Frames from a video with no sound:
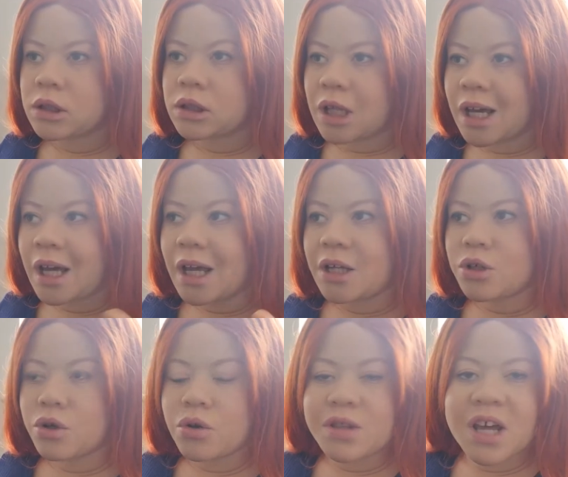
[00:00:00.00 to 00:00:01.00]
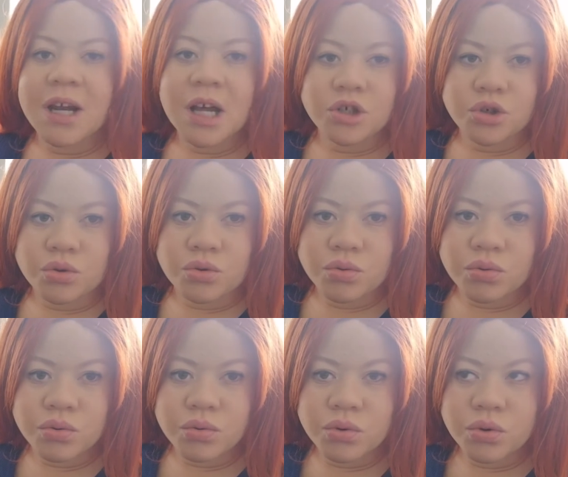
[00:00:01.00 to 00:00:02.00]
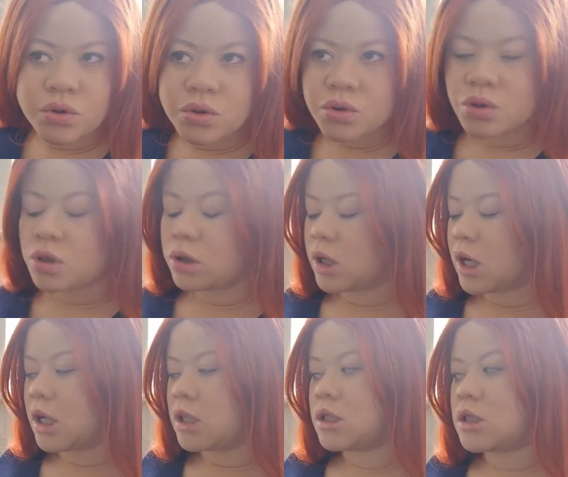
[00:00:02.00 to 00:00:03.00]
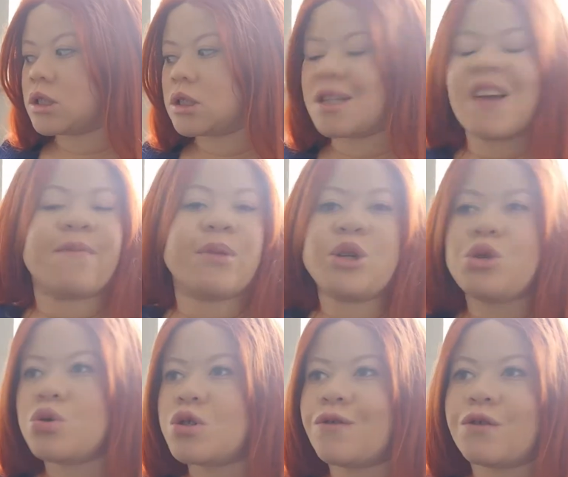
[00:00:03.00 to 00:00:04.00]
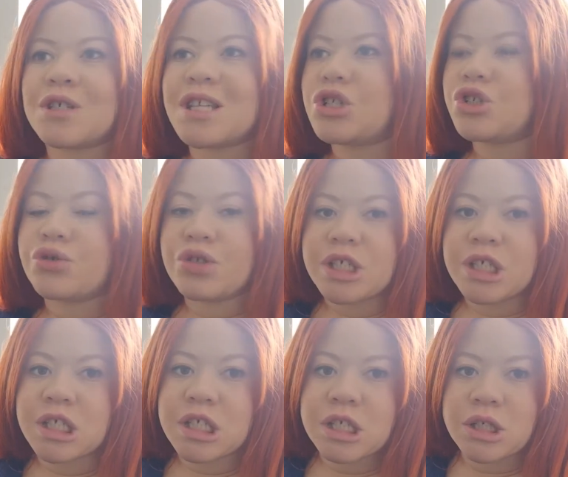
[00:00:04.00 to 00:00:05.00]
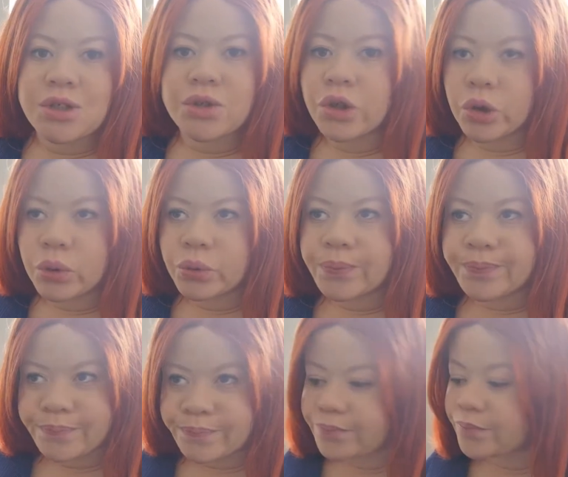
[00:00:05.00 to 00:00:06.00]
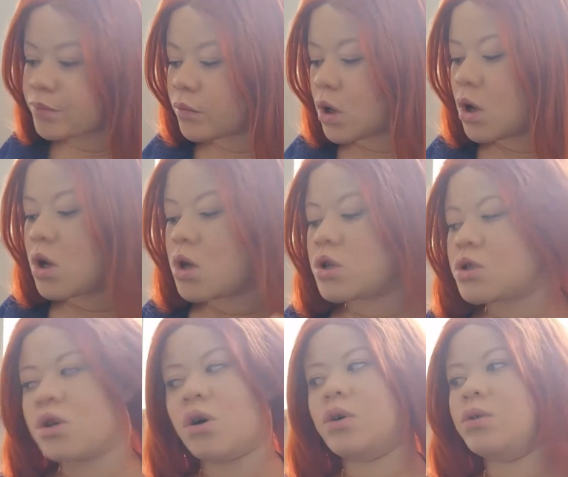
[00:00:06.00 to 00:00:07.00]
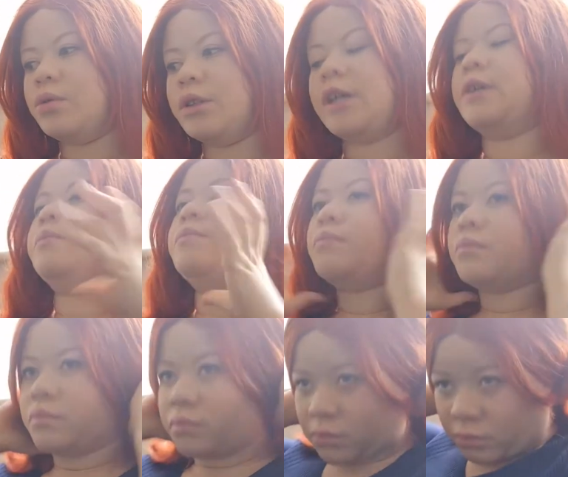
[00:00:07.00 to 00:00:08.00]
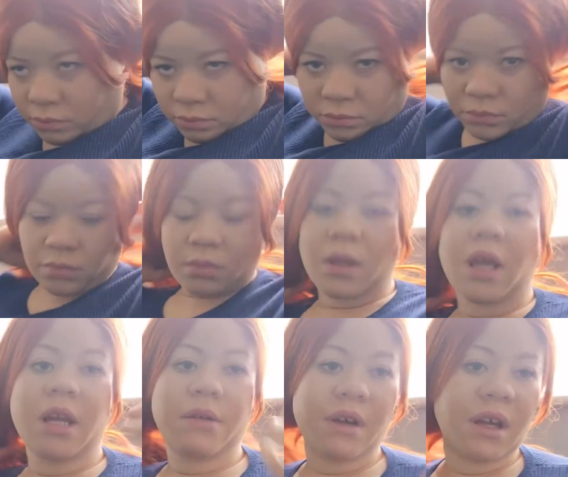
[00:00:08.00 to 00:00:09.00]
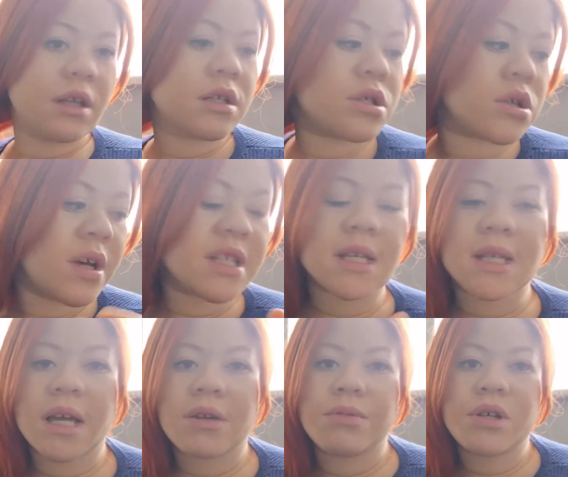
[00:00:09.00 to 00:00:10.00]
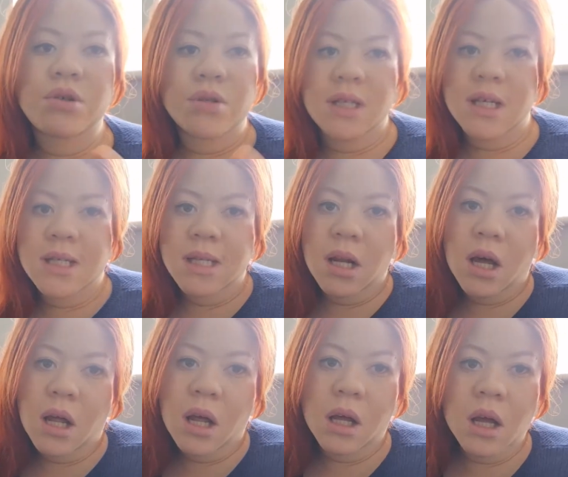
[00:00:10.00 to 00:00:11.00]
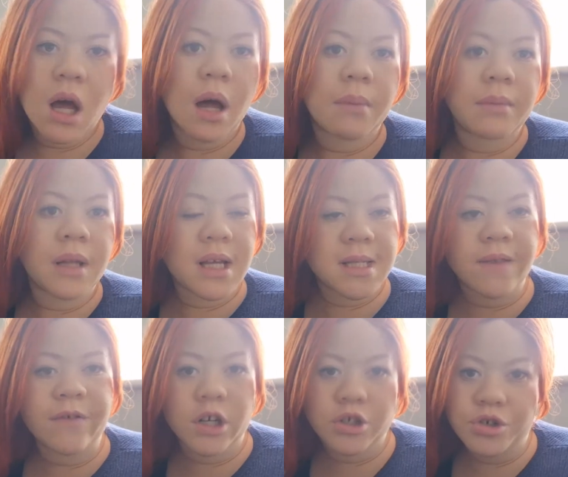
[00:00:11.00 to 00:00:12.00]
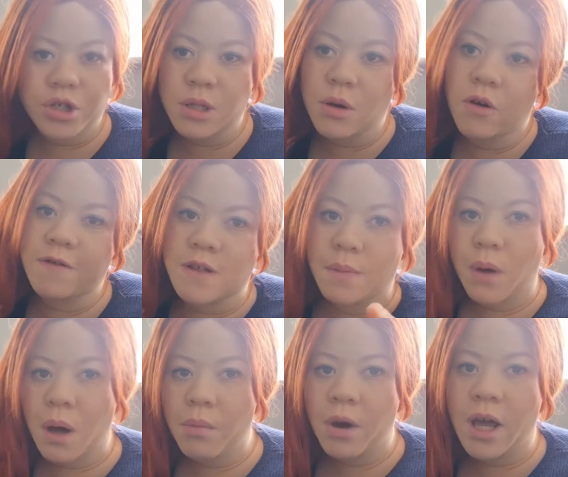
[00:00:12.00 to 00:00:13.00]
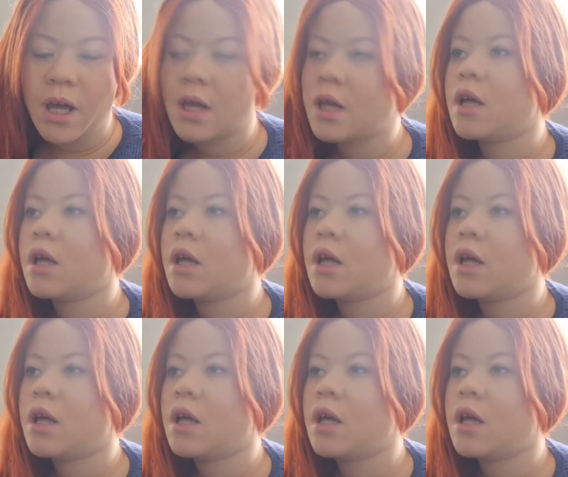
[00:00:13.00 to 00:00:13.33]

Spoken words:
They're natural and they've been used for centuries, you know. So yeah, anyway, so as I said, we use these in our native countries of Zimbabwe.